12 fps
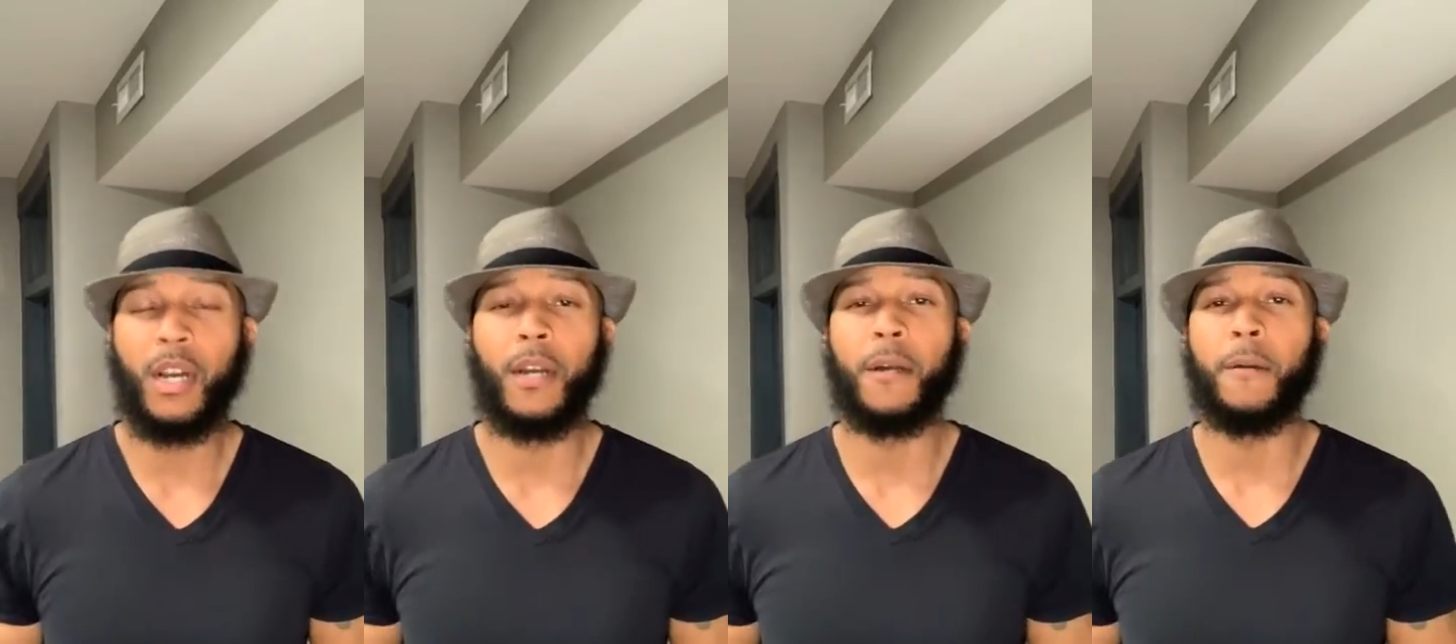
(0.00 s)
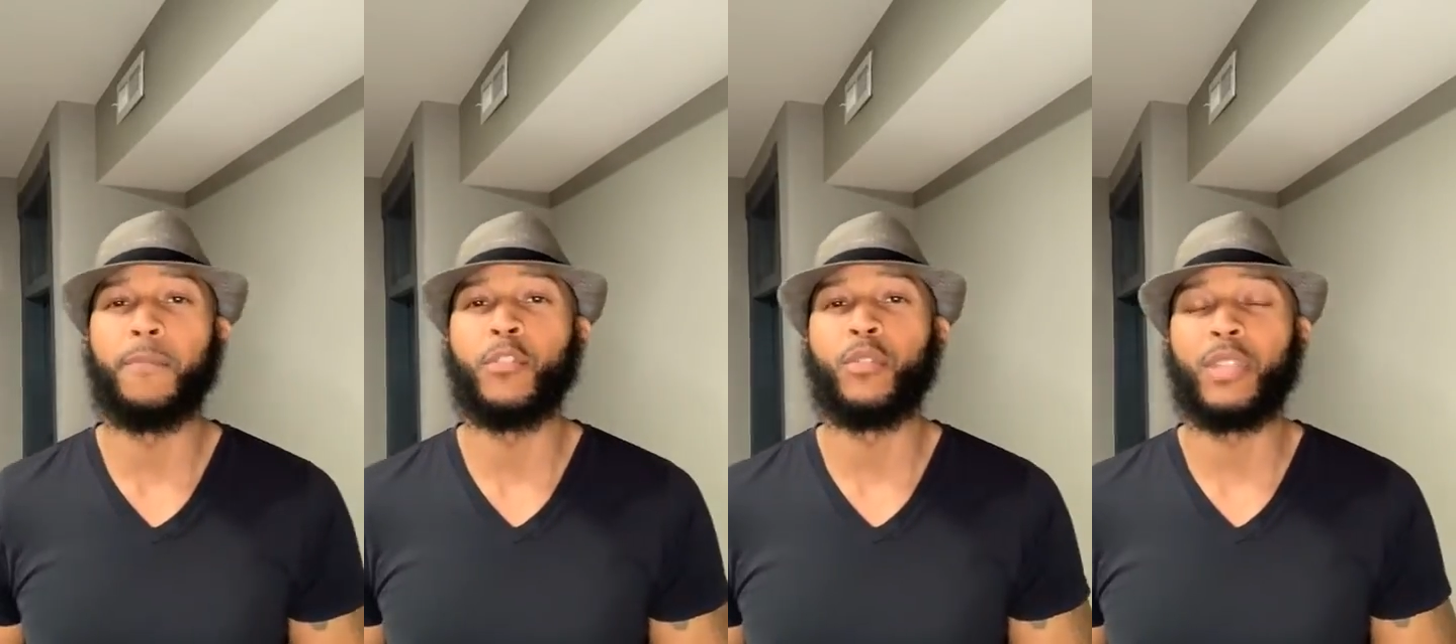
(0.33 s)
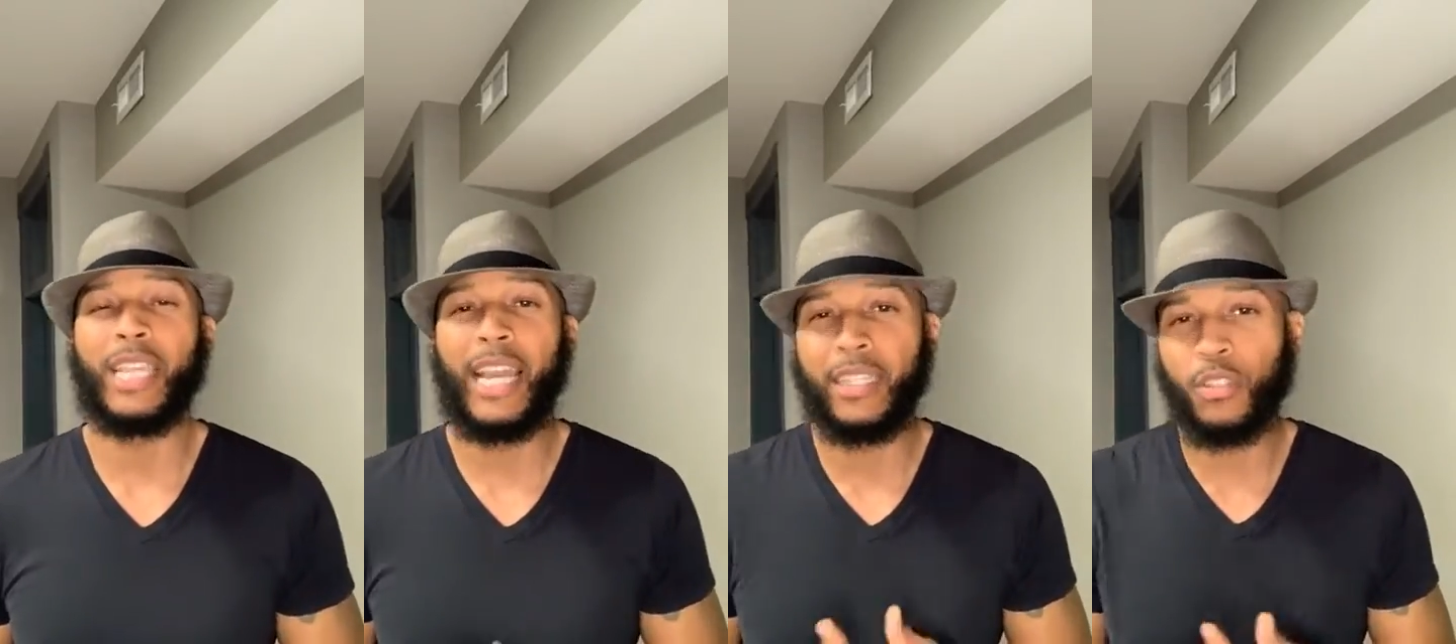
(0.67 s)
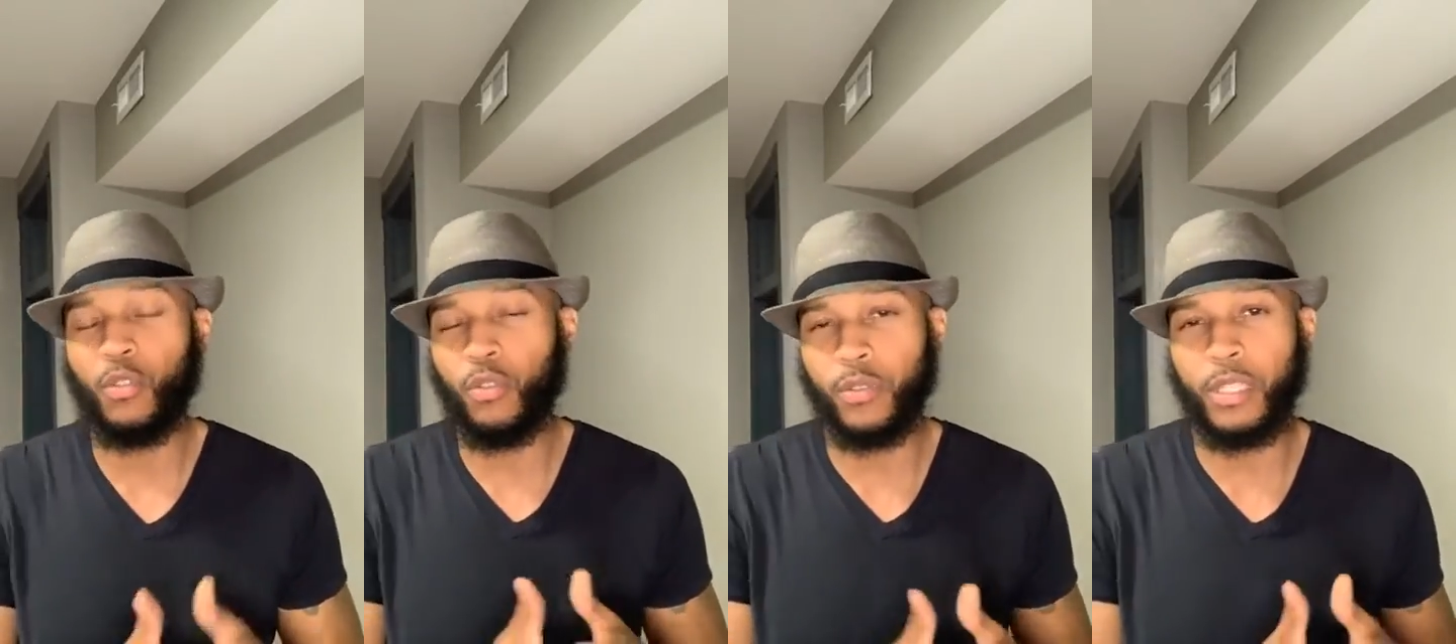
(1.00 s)
the
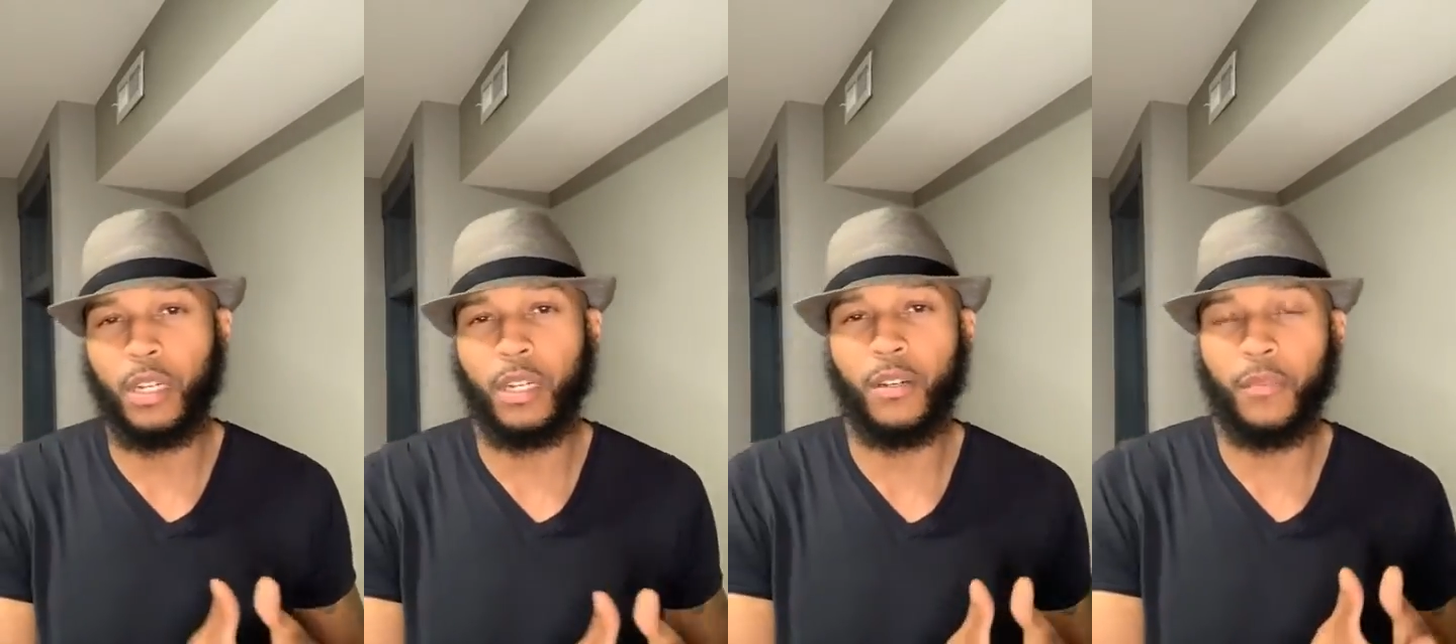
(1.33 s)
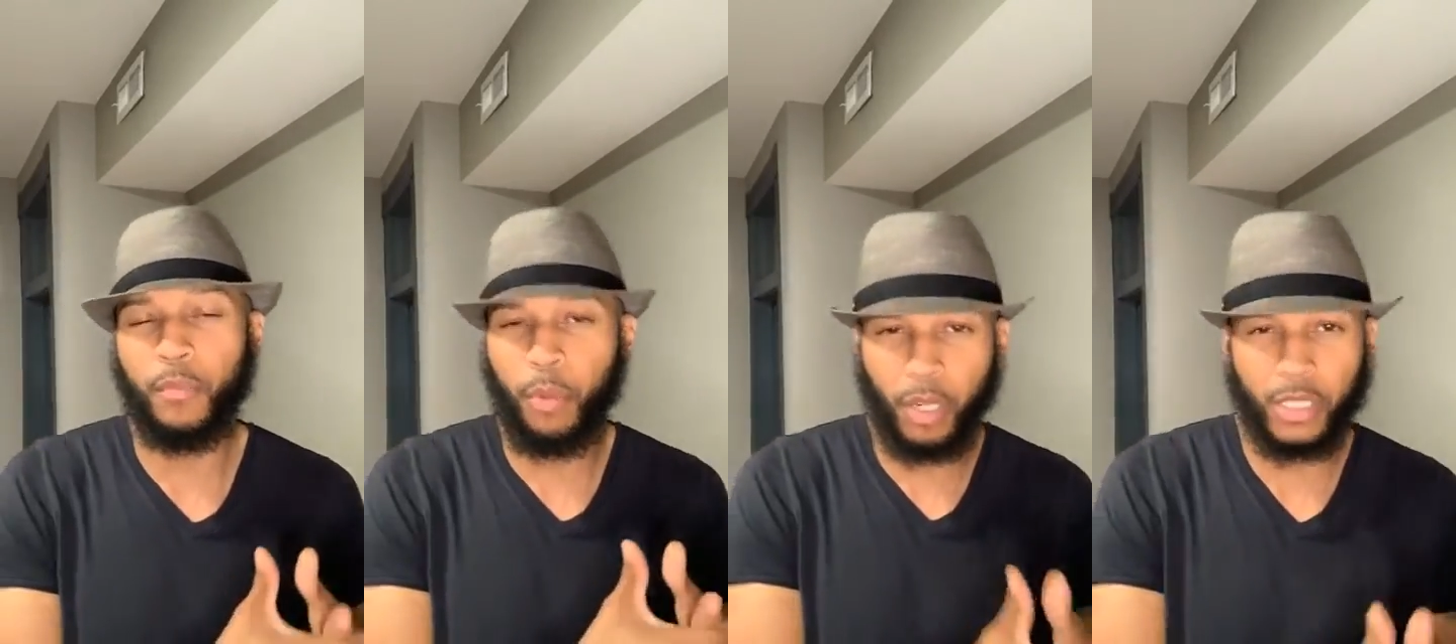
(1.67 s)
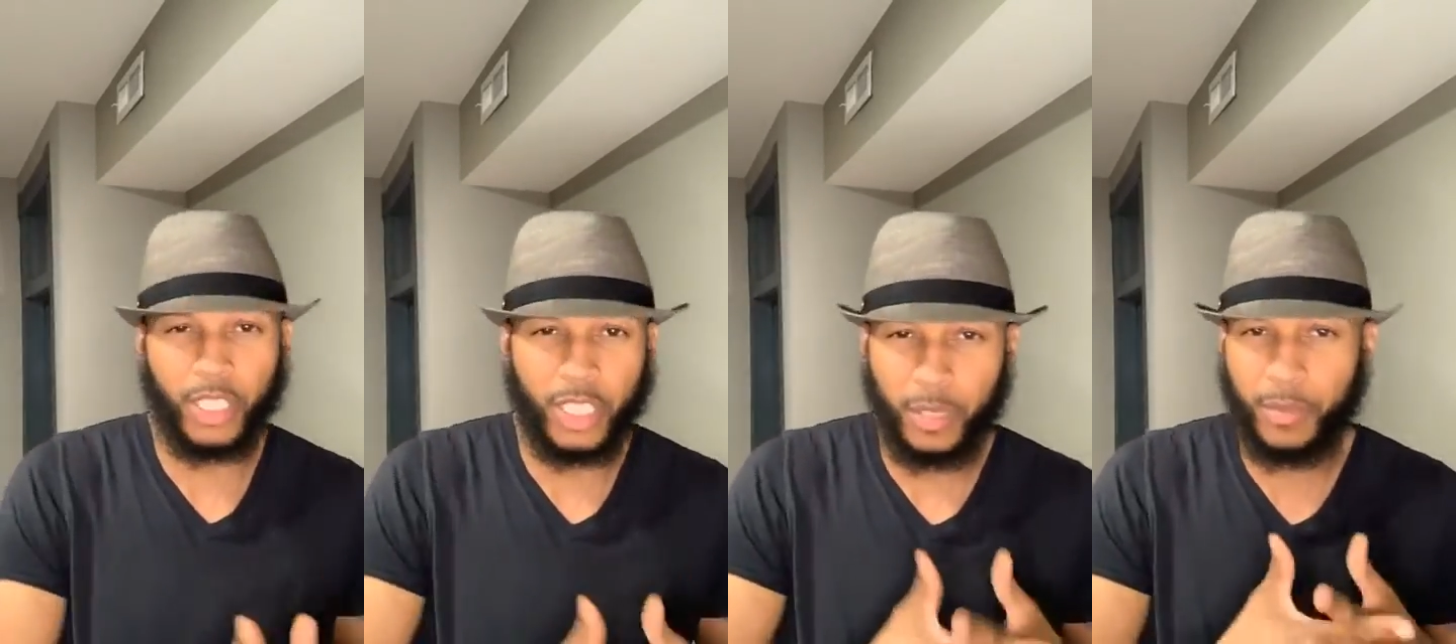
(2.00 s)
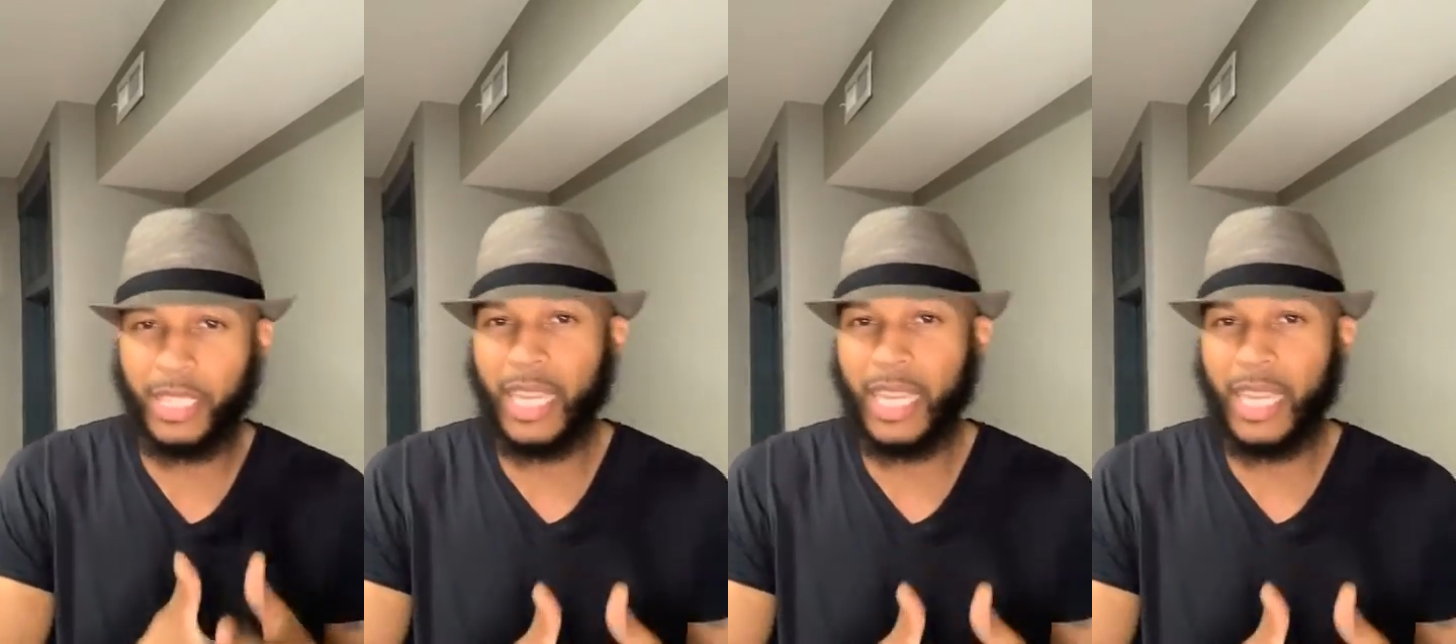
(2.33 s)
category of partnerships,